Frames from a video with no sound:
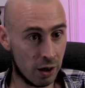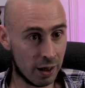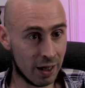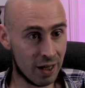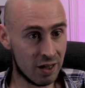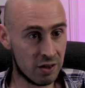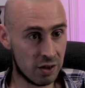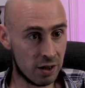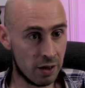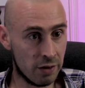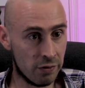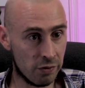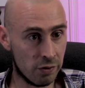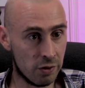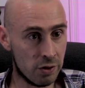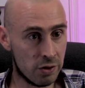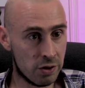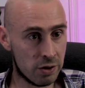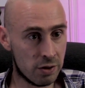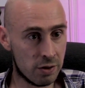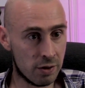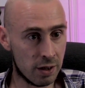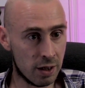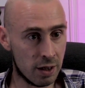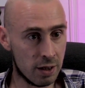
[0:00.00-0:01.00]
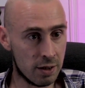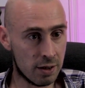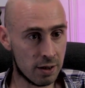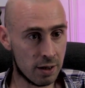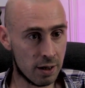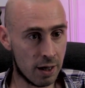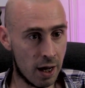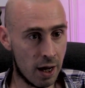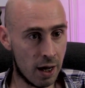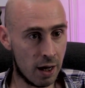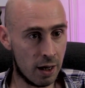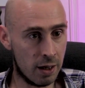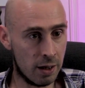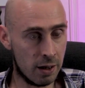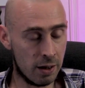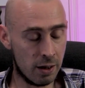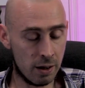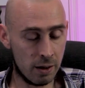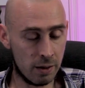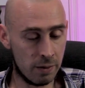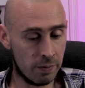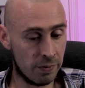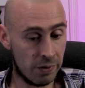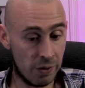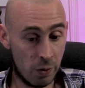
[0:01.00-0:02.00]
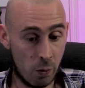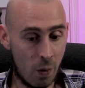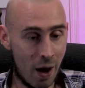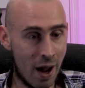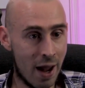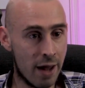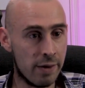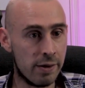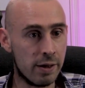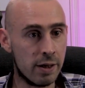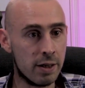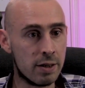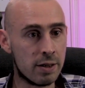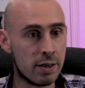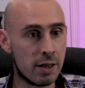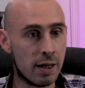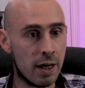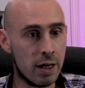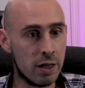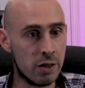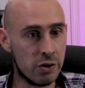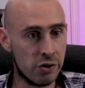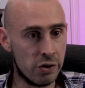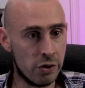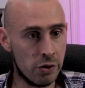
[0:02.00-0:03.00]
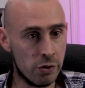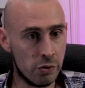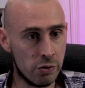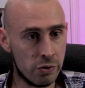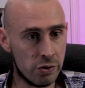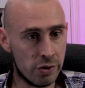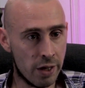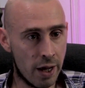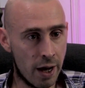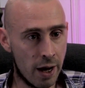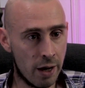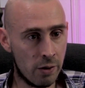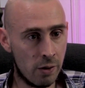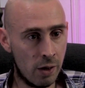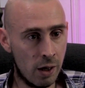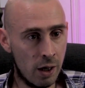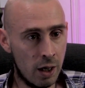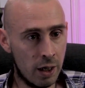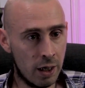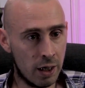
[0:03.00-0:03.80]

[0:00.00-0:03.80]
I guess, difference, the internet and the way the internet is used now.